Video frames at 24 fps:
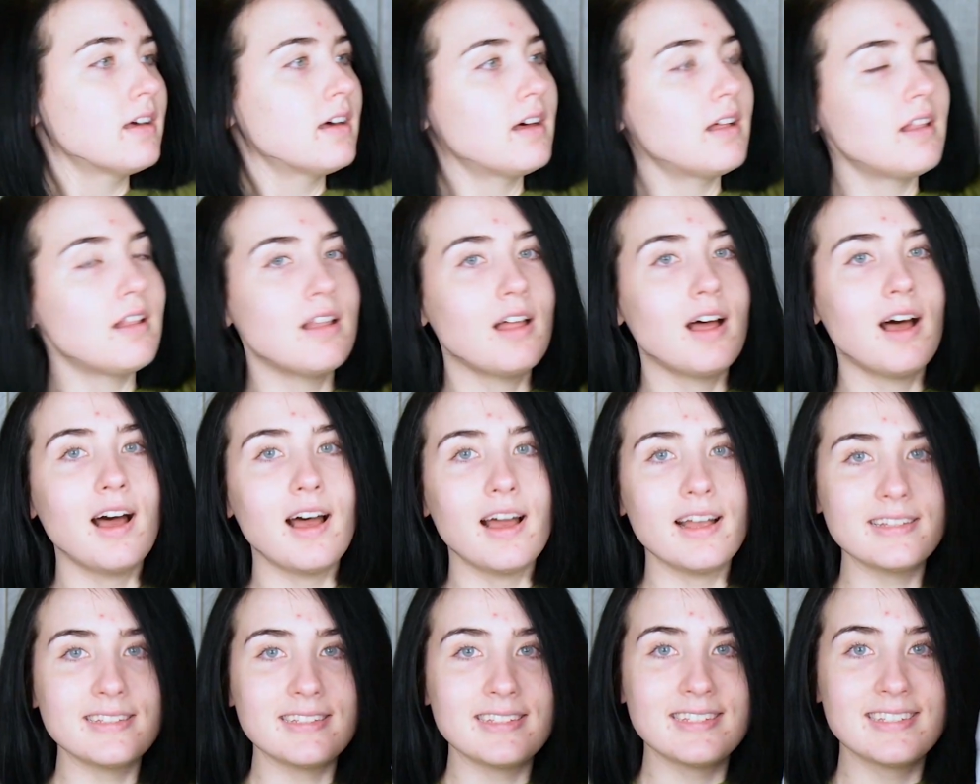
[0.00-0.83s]
a
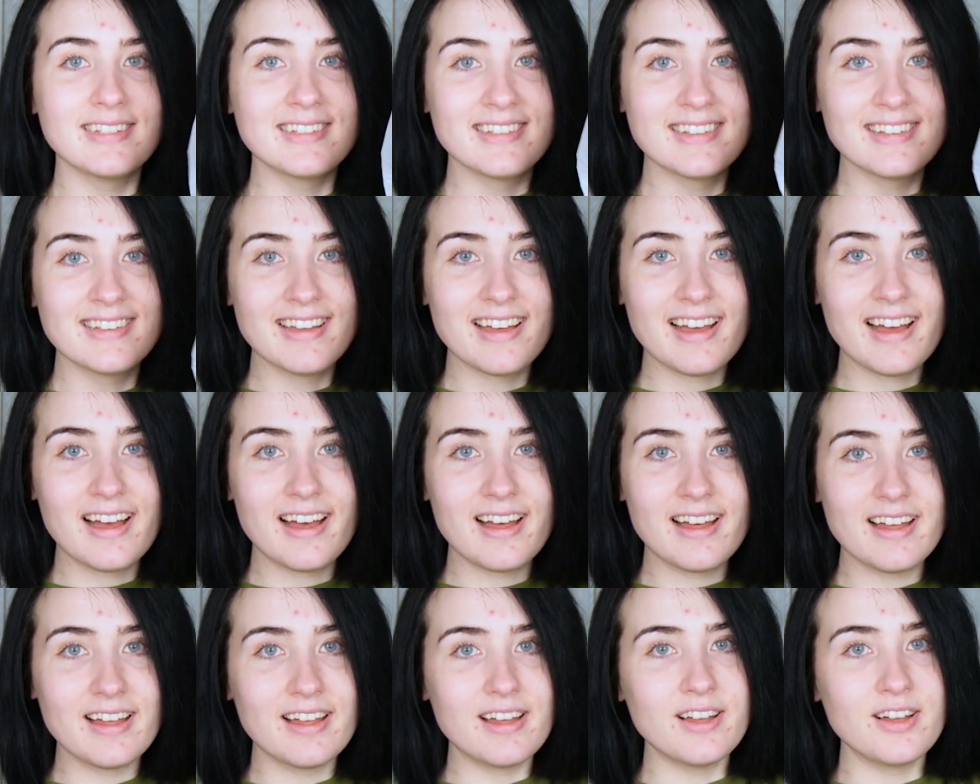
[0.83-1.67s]
lot
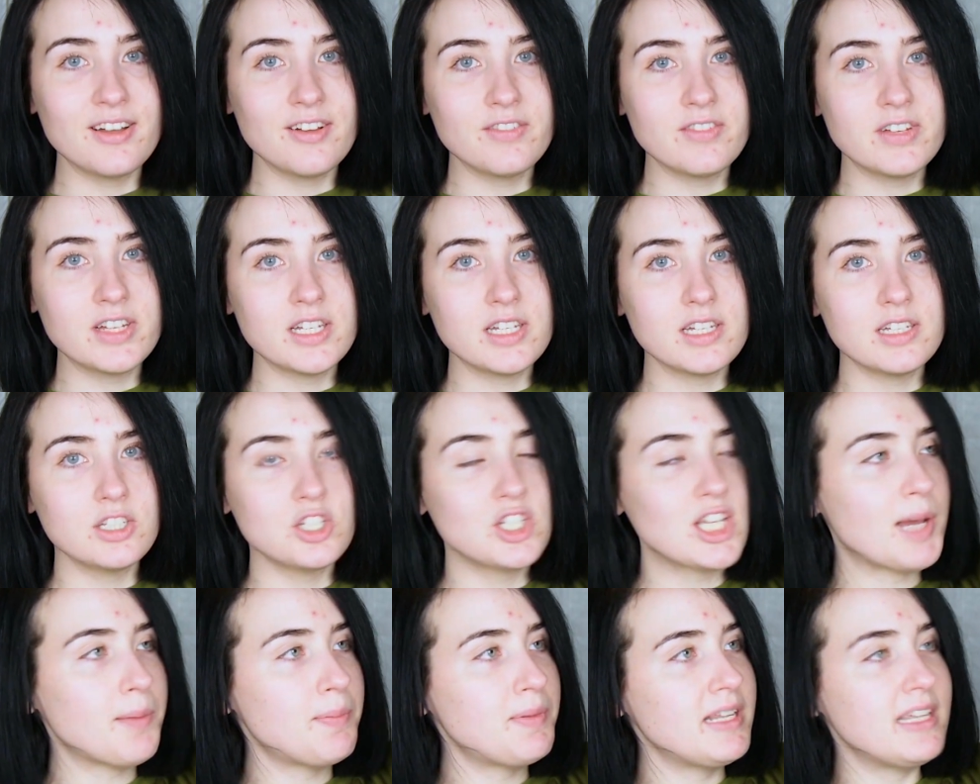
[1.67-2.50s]
of
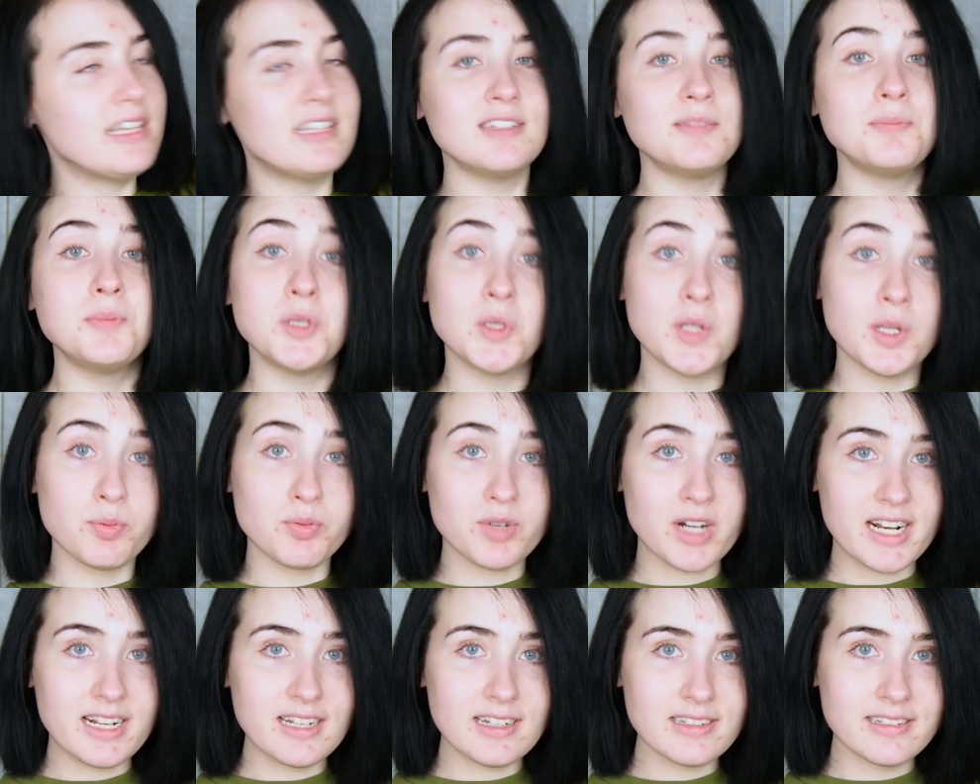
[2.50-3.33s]
Japanese beauty
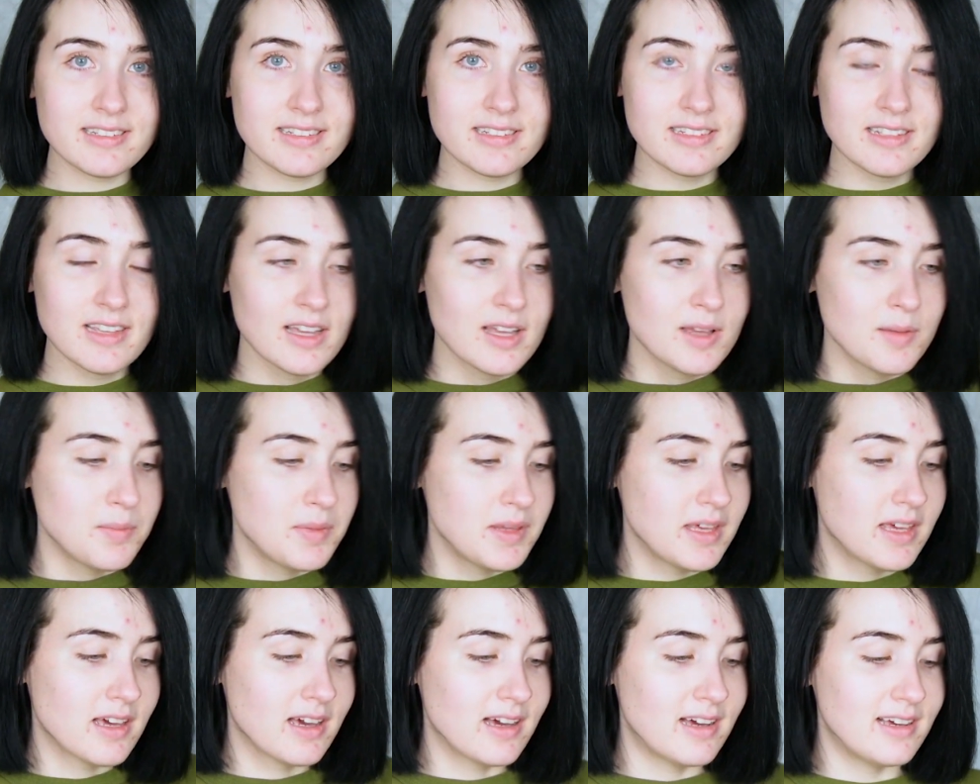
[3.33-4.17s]
products
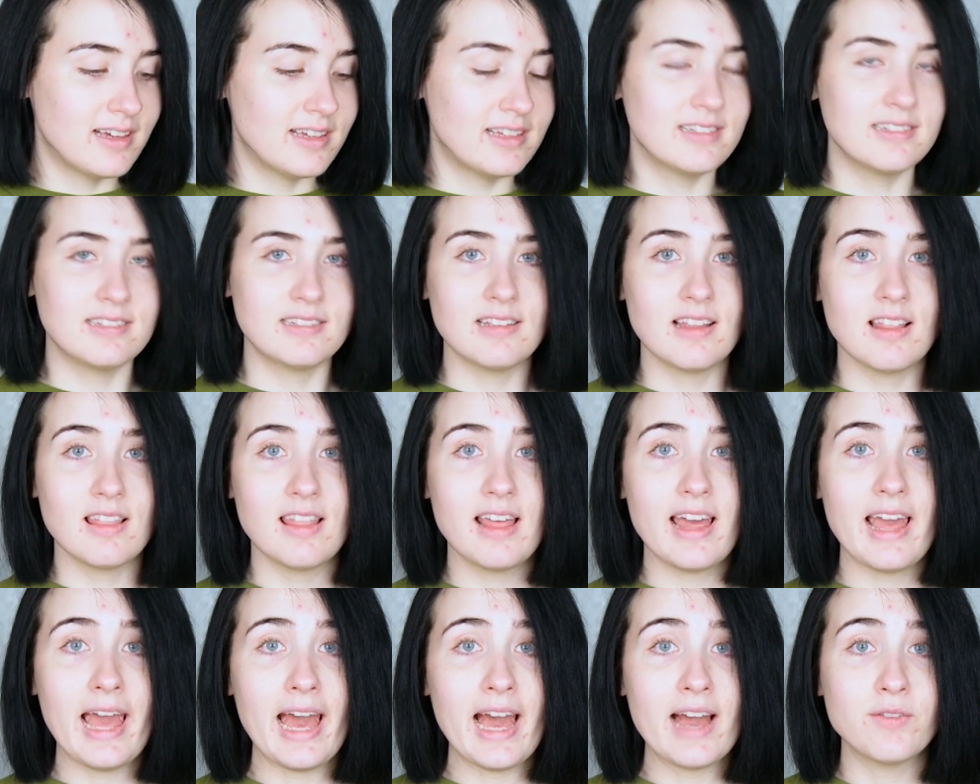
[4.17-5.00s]
because
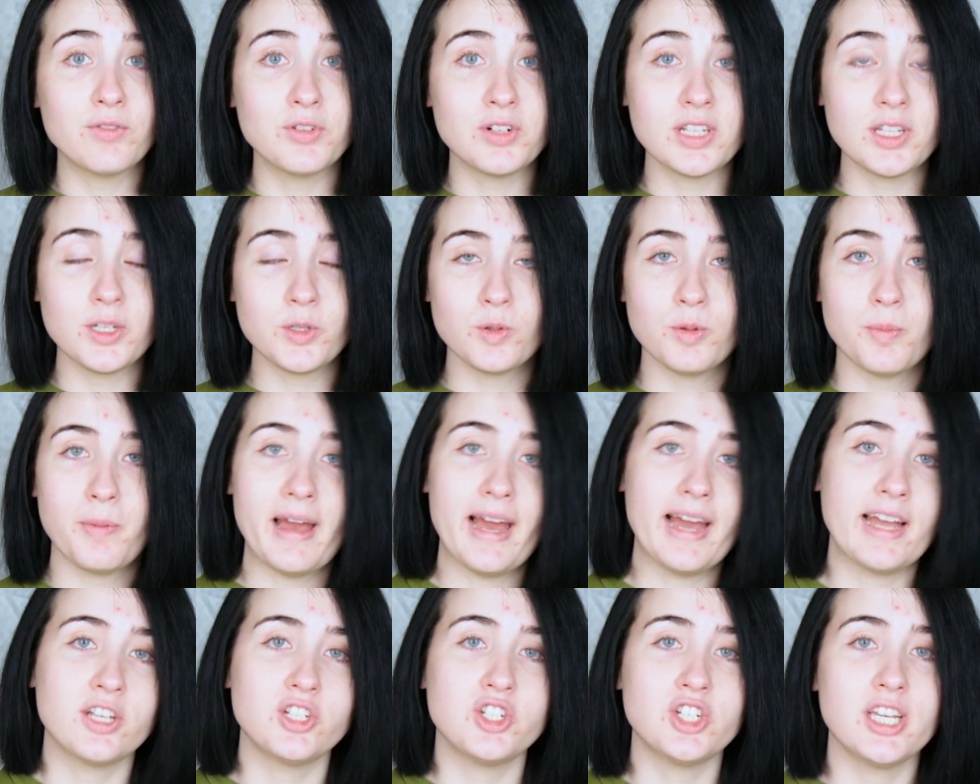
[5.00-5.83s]
they have really cool
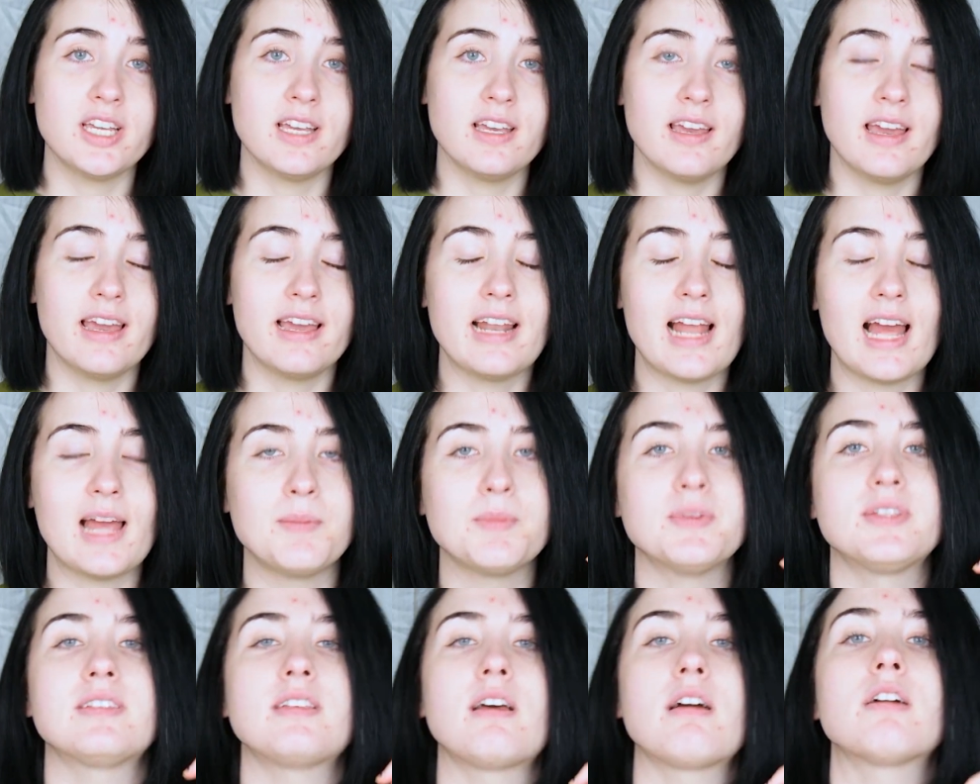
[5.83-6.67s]
packaging and
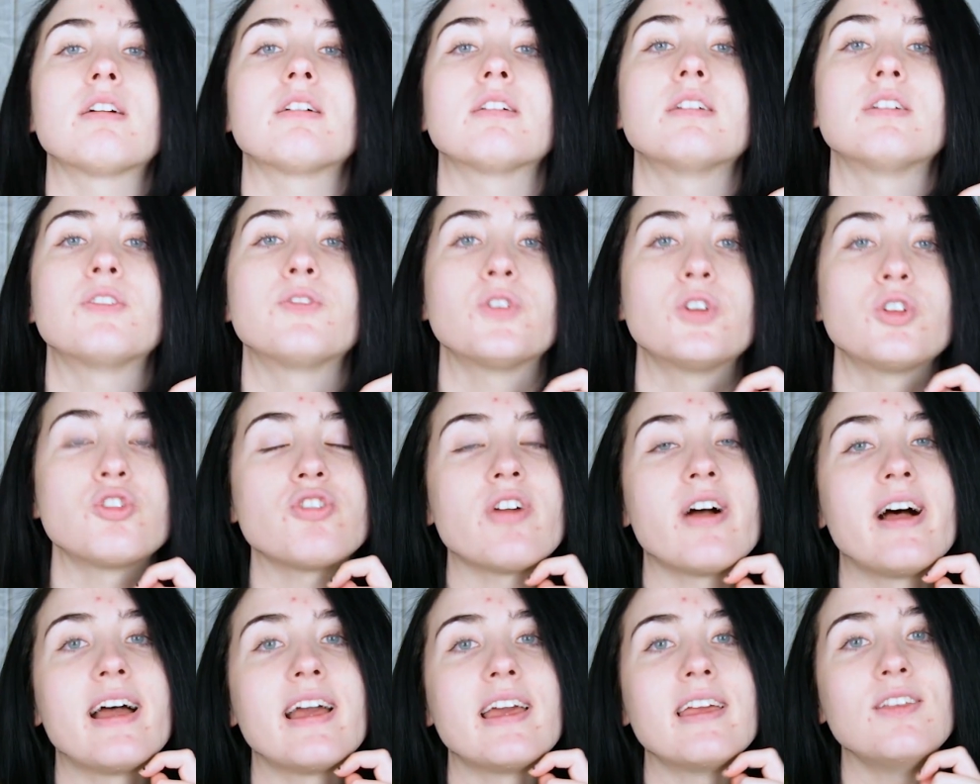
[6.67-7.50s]
I'm a sucker for
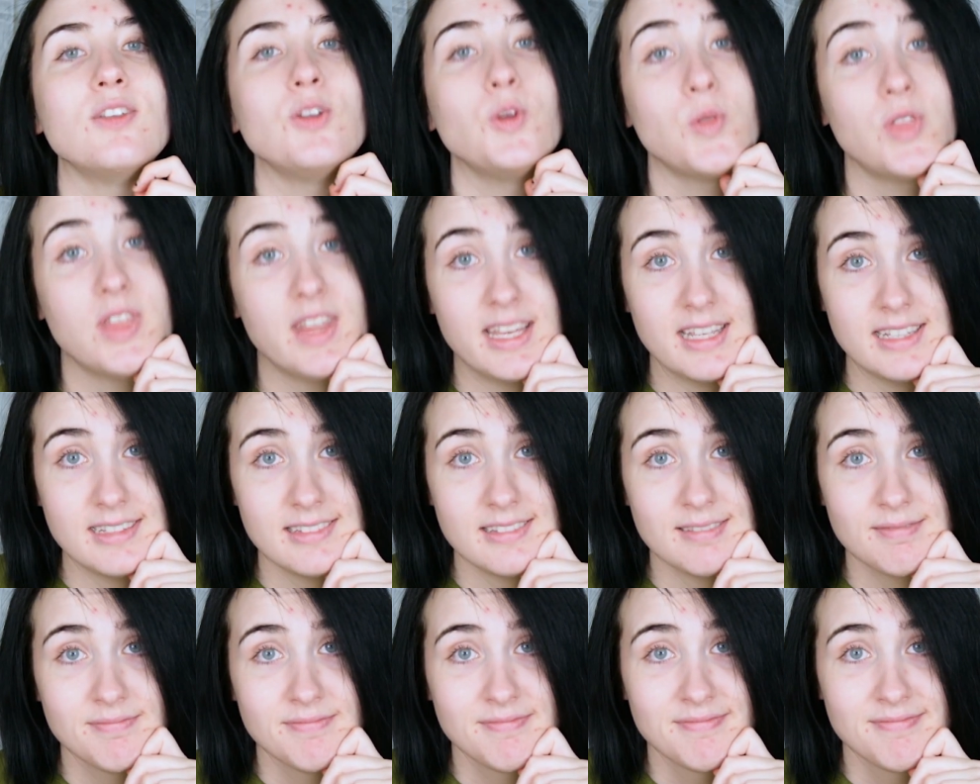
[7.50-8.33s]
trying new things.